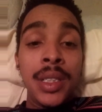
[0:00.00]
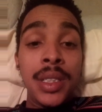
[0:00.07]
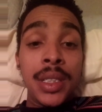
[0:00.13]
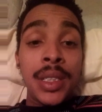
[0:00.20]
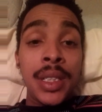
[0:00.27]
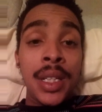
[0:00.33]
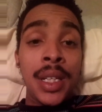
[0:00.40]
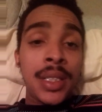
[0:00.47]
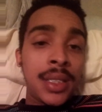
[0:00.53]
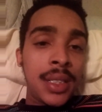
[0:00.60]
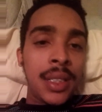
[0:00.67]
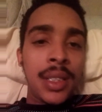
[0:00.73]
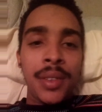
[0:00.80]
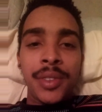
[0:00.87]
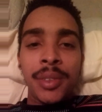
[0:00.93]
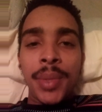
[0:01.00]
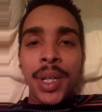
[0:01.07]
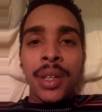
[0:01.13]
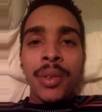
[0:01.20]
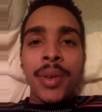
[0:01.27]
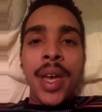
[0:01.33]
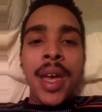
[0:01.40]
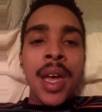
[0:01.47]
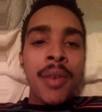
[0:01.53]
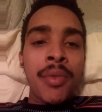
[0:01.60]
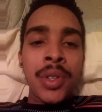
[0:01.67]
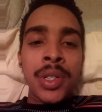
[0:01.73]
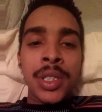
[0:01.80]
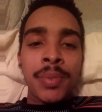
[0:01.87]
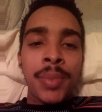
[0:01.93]
Just enough to make you
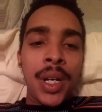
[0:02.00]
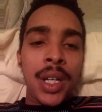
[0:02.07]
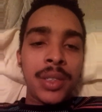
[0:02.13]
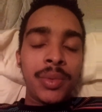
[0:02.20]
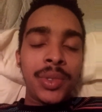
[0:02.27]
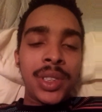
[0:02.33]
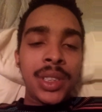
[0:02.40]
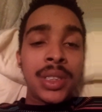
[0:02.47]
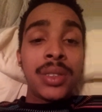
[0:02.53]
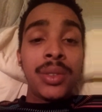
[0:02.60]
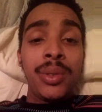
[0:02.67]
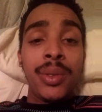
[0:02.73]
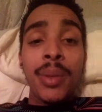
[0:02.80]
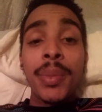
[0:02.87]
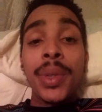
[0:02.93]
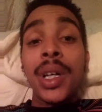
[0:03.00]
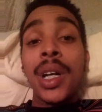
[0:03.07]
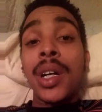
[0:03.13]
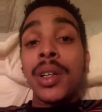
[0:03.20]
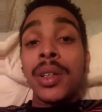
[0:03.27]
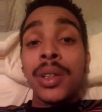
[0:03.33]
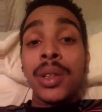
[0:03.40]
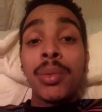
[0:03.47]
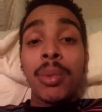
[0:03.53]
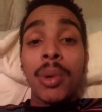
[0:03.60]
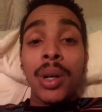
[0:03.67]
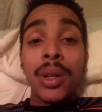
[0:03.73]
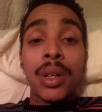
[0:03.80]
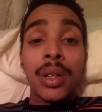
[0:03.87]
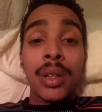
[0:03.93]
average as possible. Just so you can be a good
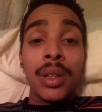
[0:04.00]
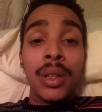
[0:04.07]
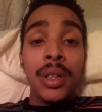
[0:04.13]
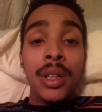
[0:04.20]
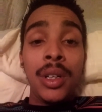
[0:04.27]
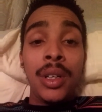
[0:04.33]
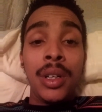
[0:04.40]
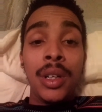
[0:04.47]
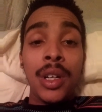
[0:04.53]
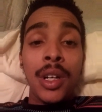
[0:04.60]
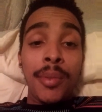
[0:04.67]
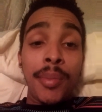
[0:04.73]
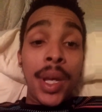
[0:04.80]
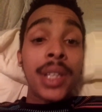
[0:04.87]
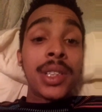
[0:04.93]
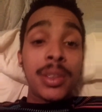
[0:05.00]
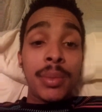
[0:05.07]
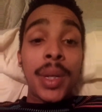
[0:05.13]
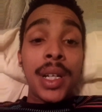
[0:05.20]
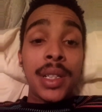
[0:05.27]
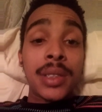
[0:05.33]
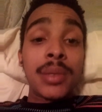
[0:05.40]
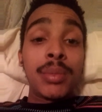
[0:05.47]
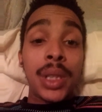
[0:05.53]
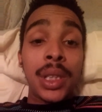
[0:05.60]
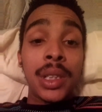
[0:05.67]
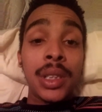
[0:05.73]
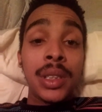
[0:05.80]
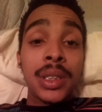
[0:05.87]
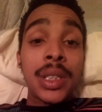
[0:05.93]
worker and make somebody some
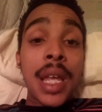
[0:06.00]
money.